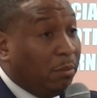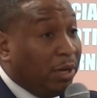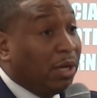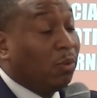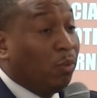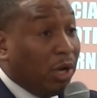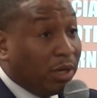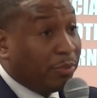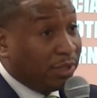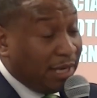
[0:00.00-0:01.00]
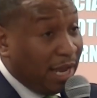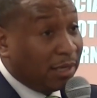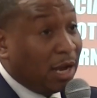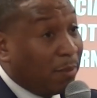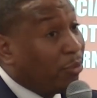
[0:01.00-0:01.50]
But we have got to
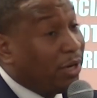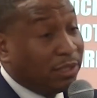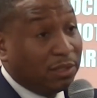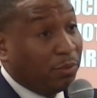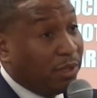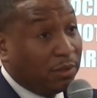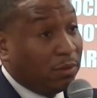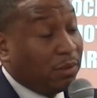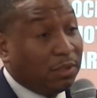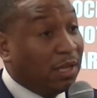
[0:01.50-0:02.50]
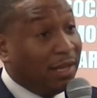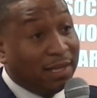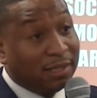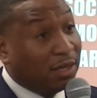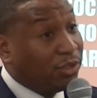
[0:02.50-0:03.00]
protect our precious resource, and
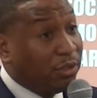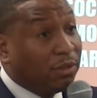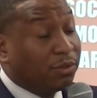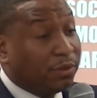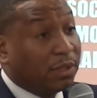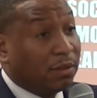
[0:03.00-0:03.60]
that's our children.